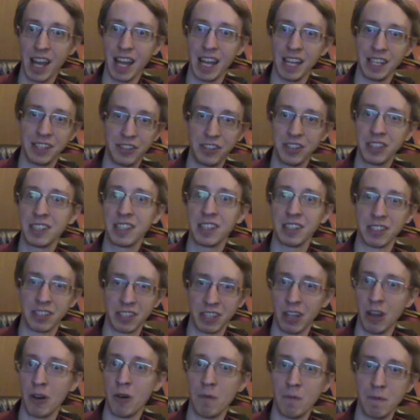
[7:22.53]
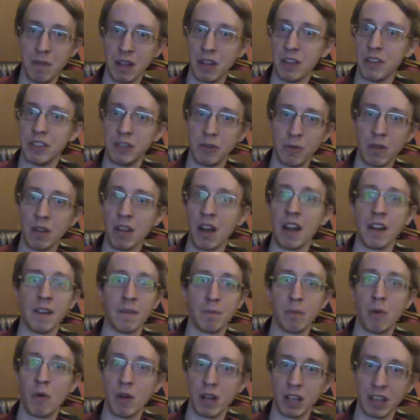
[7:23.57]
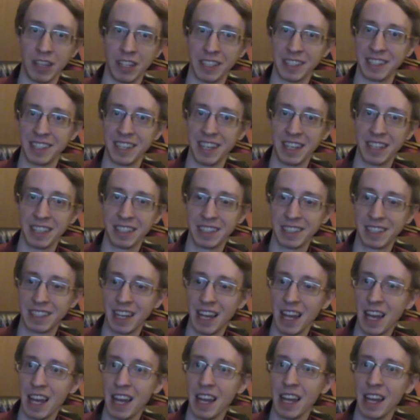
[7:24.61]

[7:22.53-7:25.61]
It's just a slow build to a lot of pointlessness.